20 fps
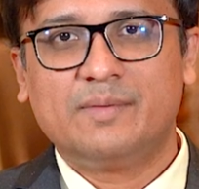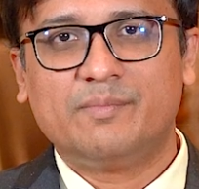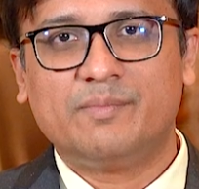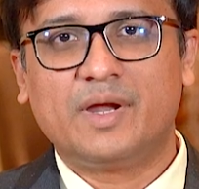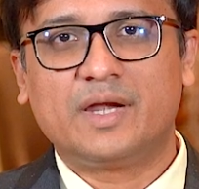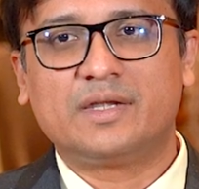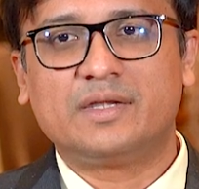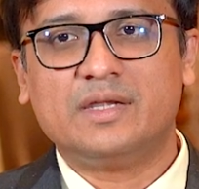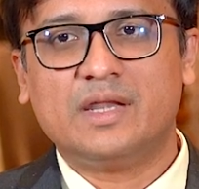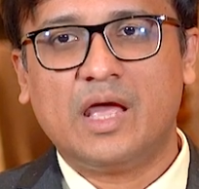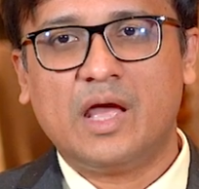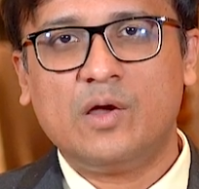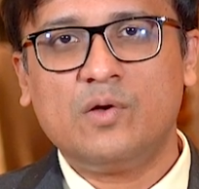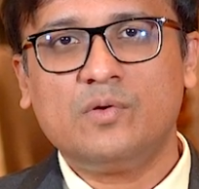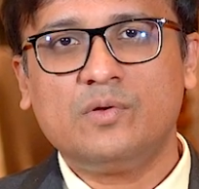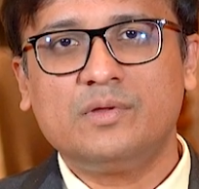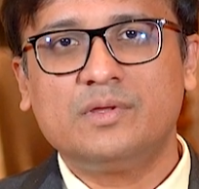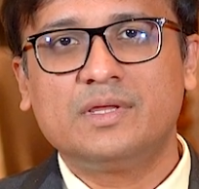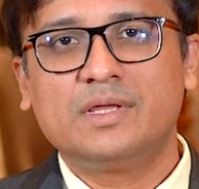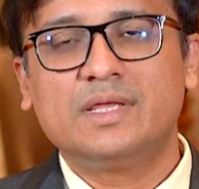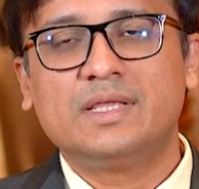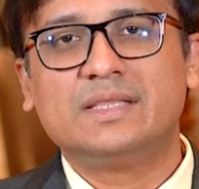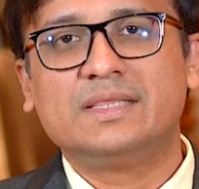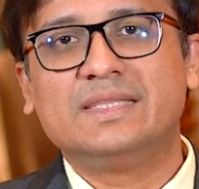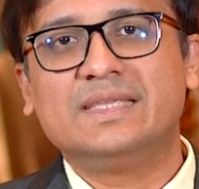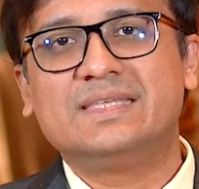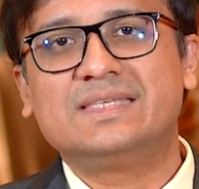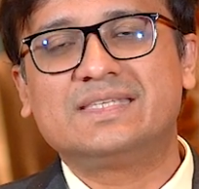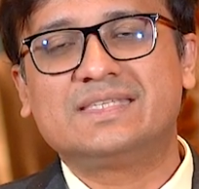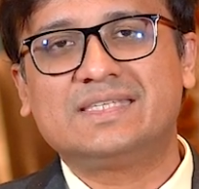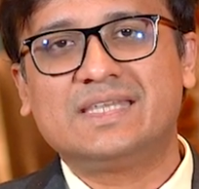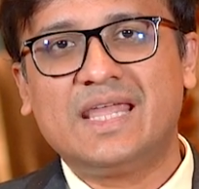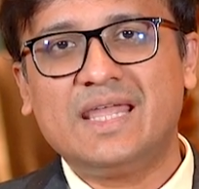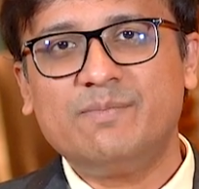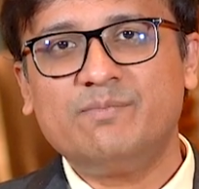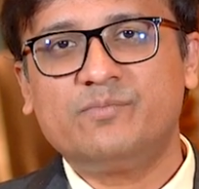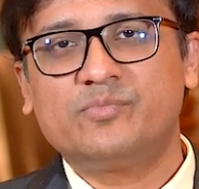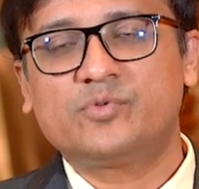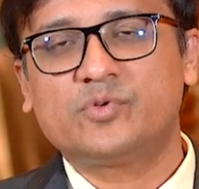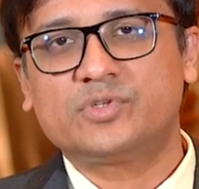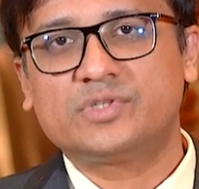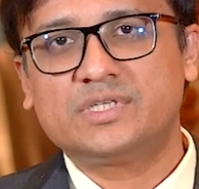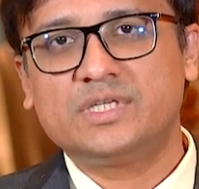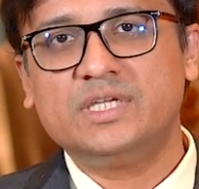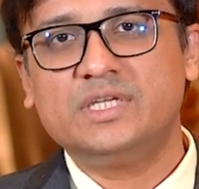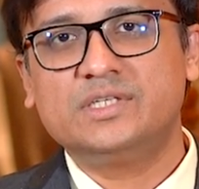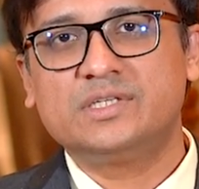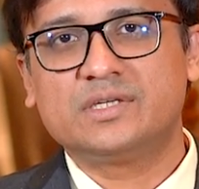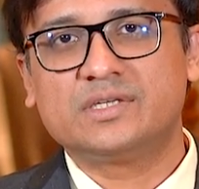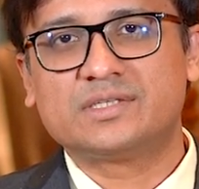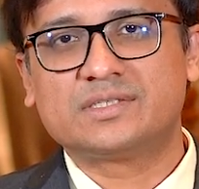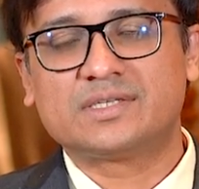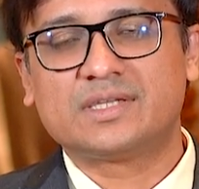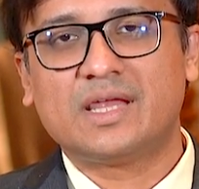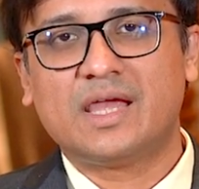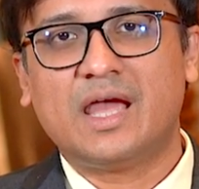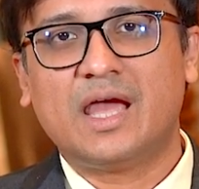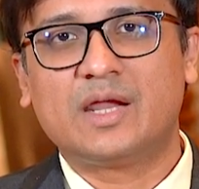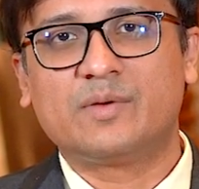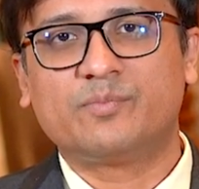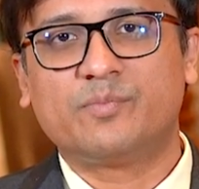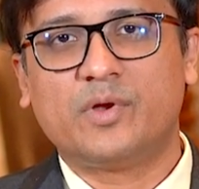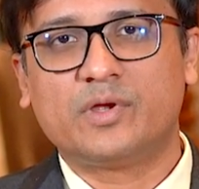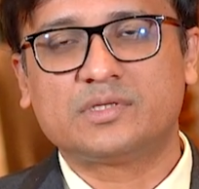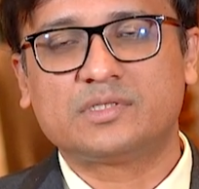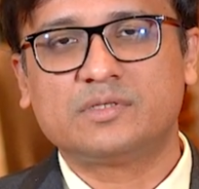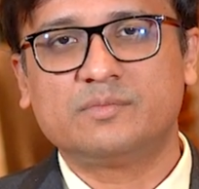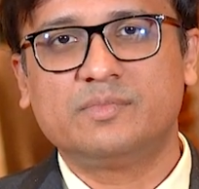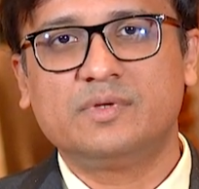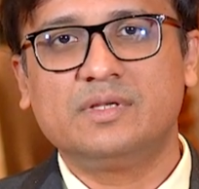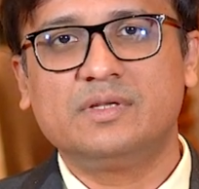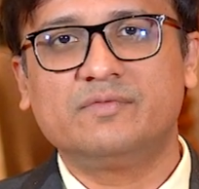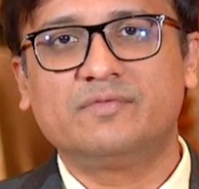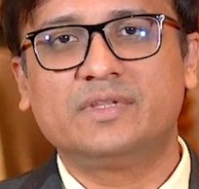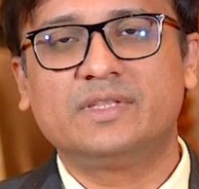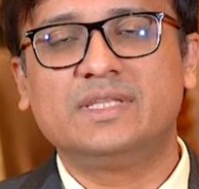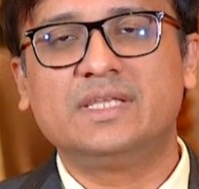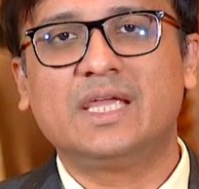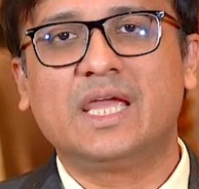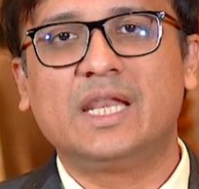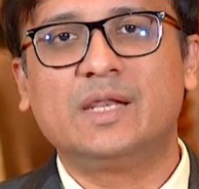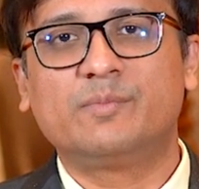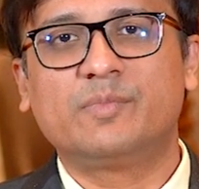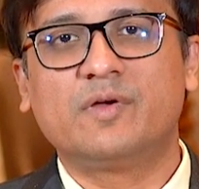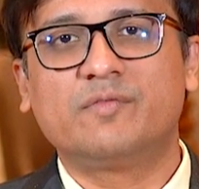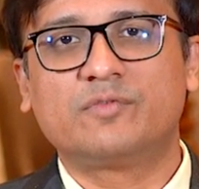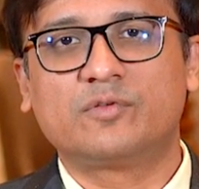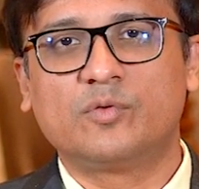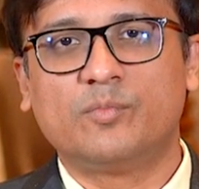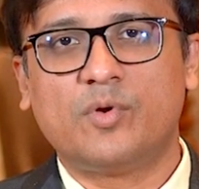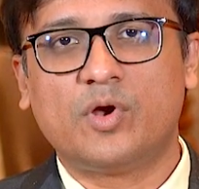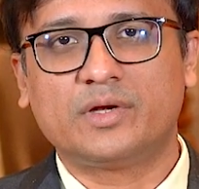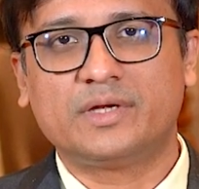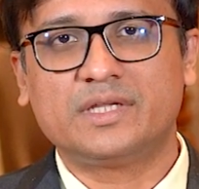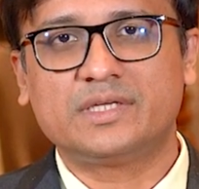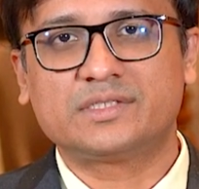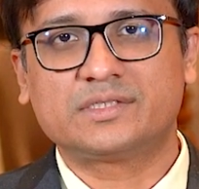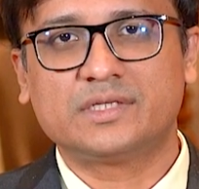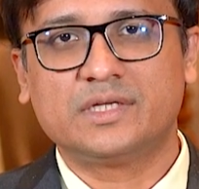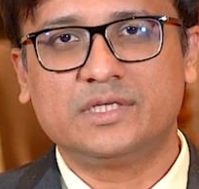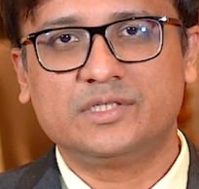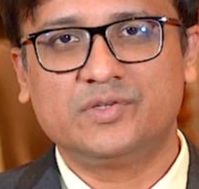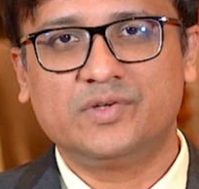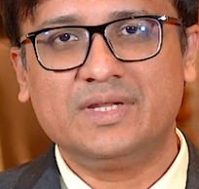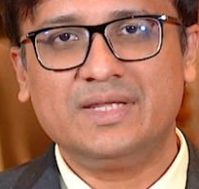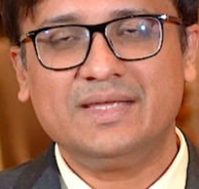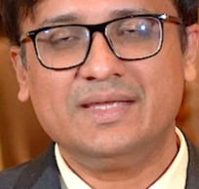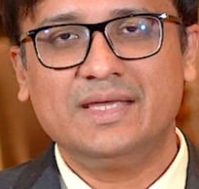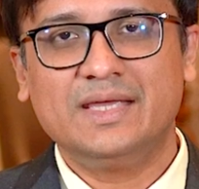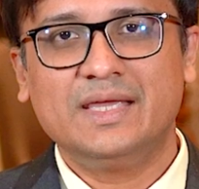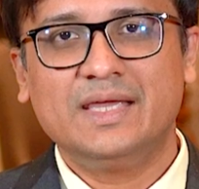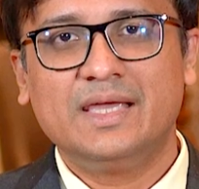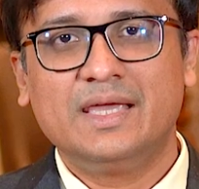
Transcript: but now the same procedures are possible with the help of robotic surgery,